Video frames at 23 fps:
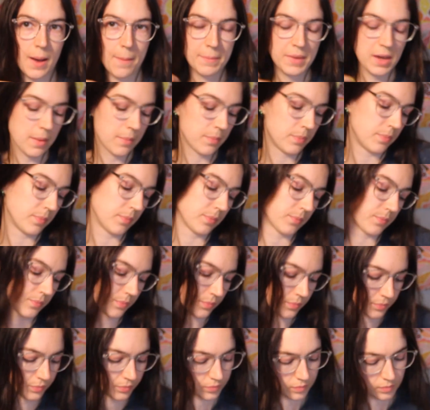Yeah.
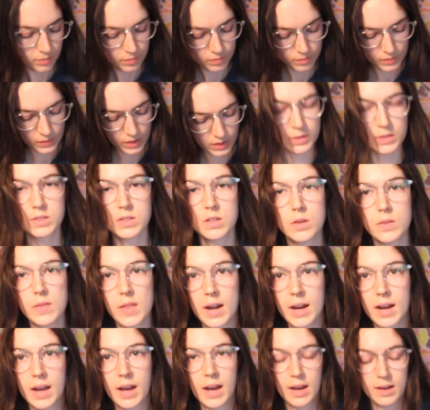First note
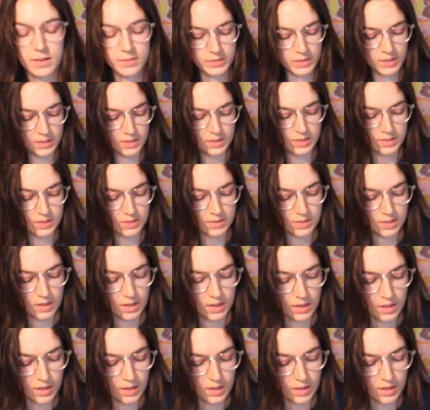that I have is,